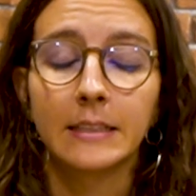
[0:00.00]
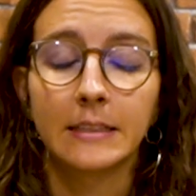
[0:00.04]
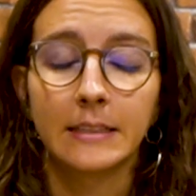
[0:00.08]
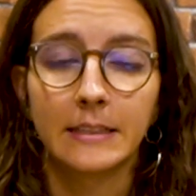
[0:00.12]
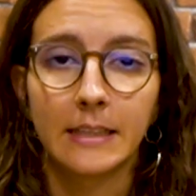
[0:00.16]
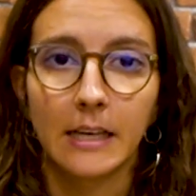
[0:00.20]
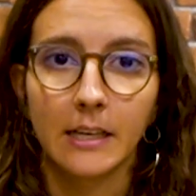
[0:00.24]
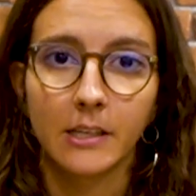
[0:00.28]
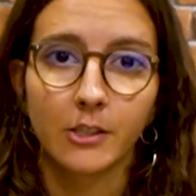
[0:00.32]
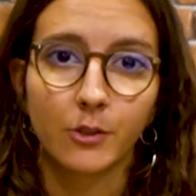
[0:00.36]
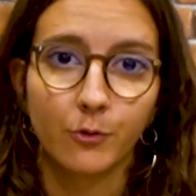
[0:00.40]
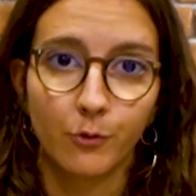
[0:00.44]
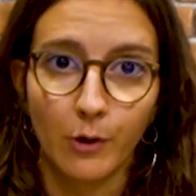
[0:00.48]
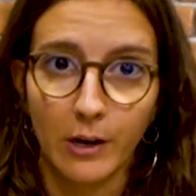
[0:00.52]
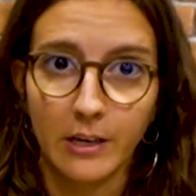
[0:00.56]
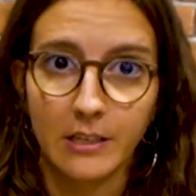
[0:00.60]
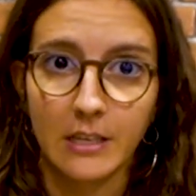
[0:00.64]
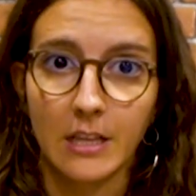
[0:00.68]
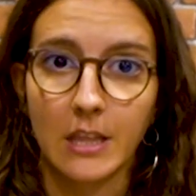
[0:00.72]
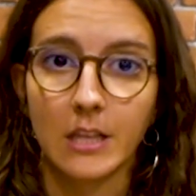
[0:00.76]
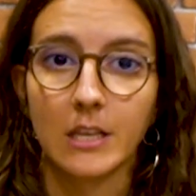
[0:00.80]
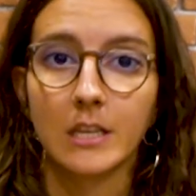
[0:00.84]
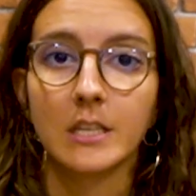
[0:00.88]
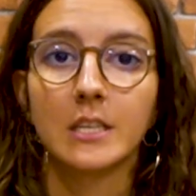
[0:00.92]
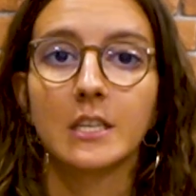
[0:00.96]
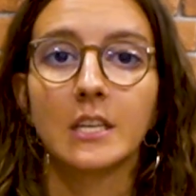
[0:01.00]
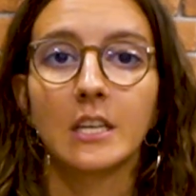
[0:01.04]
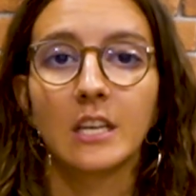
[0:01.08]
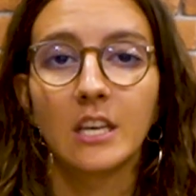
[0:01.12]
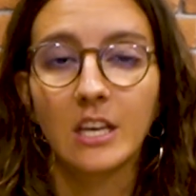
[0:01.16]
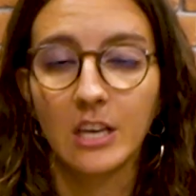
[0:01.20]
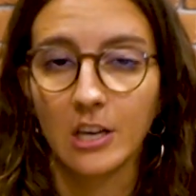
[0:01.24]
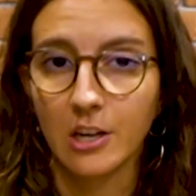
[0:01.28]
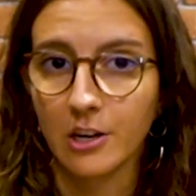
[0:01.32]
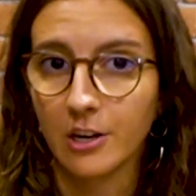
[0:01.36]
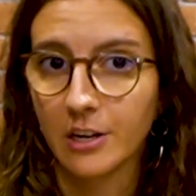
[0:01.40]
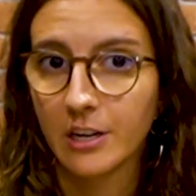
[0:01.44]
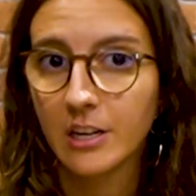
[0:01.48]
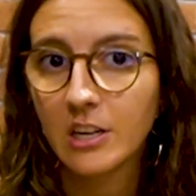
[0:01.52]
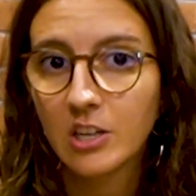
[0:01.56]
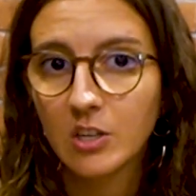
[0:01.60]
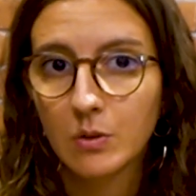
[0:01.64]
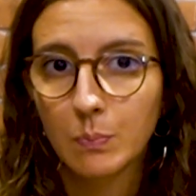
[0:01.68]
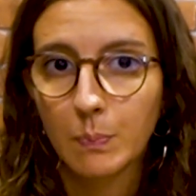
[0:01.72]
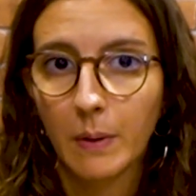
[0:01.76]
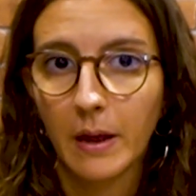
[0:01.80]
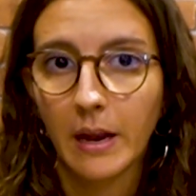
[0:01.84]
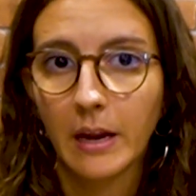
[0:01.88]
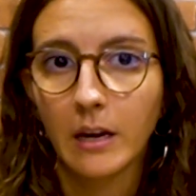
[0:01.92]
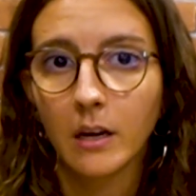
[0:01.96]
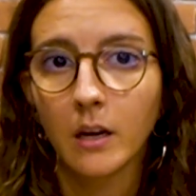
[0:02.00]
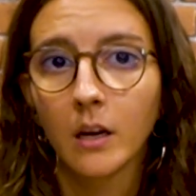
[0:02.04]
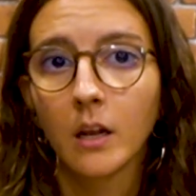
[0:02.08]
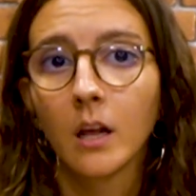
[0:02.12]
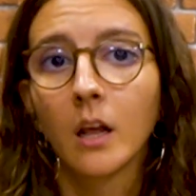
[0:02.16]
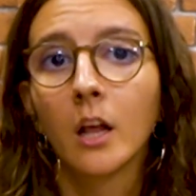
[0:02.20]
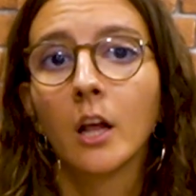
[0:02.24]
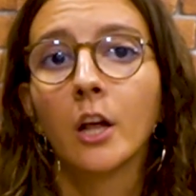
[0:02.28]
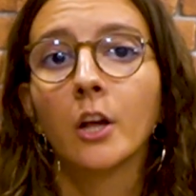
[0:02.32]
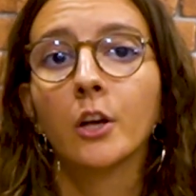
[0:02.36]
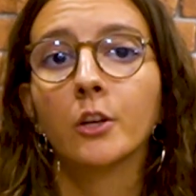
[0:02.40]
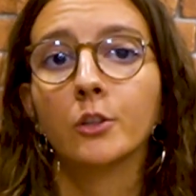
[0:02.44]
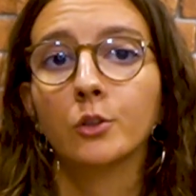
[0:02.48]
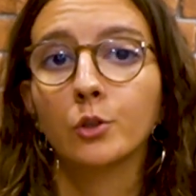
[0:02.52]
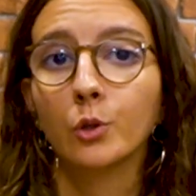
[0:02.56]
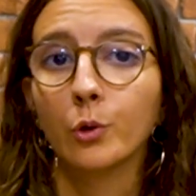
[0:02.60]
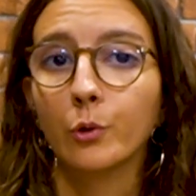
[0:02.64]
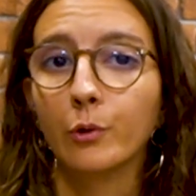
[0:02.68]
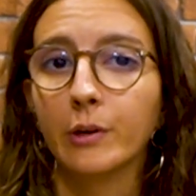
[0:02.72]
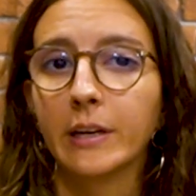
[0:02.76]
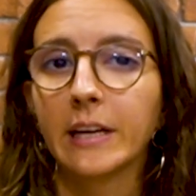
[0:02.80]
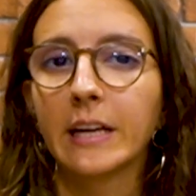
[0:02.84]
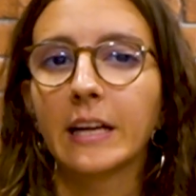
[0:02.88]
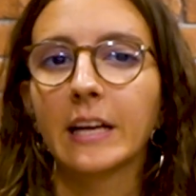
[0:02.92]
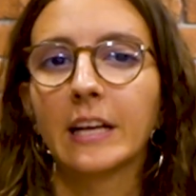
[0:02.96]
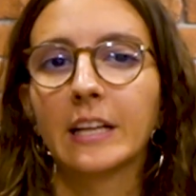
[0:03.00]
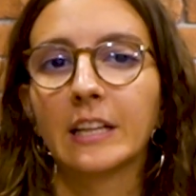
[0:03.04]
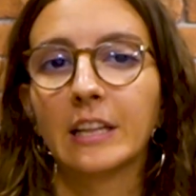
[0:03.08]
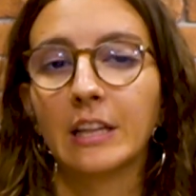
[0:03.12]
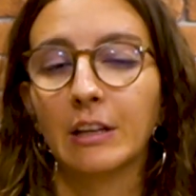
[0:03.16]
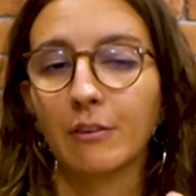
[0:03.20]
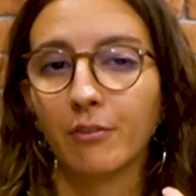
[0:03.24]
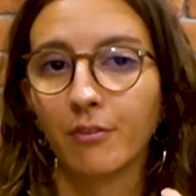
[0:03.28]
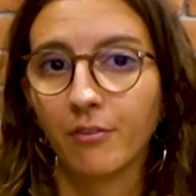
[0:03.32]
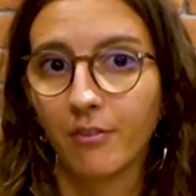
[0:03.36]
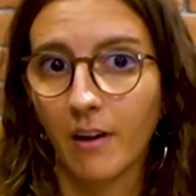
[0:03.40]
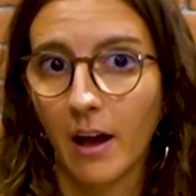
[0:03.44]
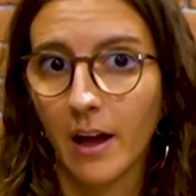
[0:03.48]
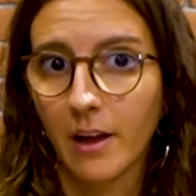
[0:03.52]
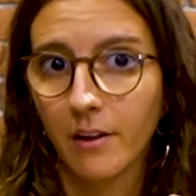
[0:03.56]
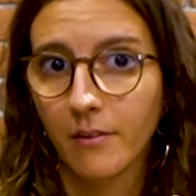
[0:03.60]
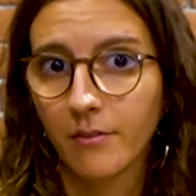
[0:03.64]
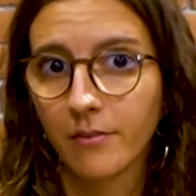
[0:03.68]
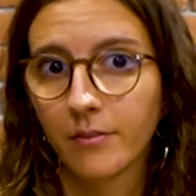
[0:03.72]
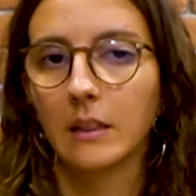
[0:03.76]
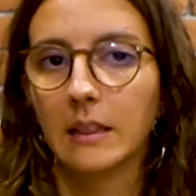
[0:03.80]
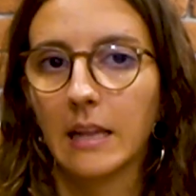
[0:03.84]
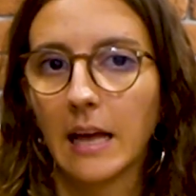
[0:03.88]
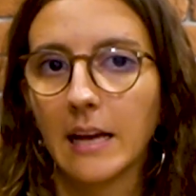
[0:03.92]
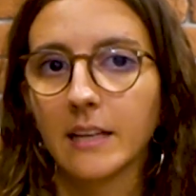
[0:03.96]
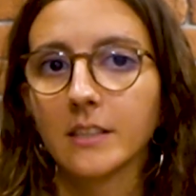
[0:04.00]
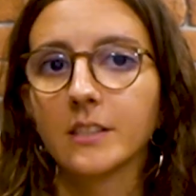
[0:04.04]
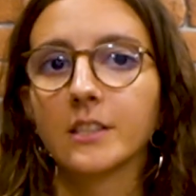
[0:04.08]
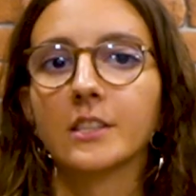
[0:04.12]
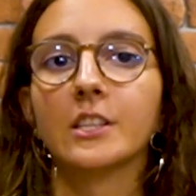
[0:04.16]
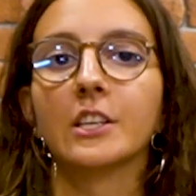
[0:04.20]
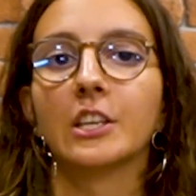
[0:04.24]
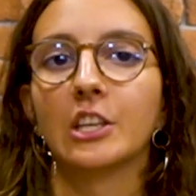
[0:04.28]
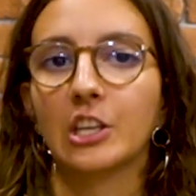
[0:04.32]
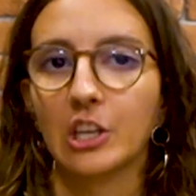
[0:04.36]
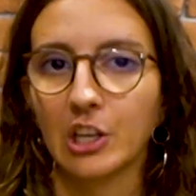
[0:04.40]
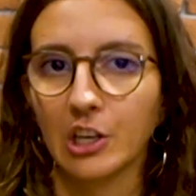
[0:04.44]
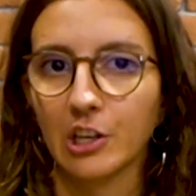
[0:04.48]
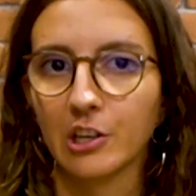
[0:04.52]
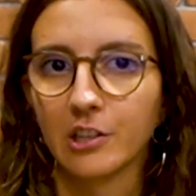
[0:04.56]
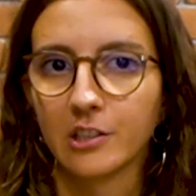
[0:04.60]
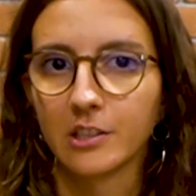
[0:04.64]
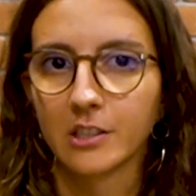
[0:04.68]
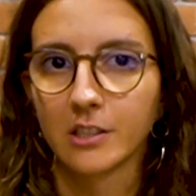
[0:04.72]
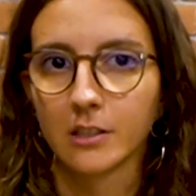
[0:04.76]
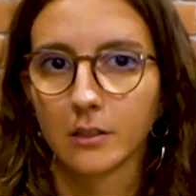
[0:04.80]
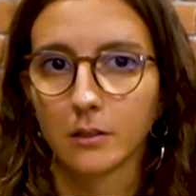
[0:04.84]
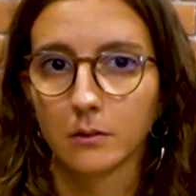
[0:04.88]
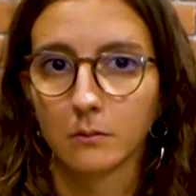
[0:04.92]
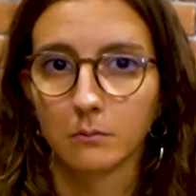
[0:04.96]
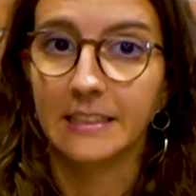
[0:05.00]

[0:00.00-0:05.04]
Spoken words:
tax residents here in Spain during the 5 last years.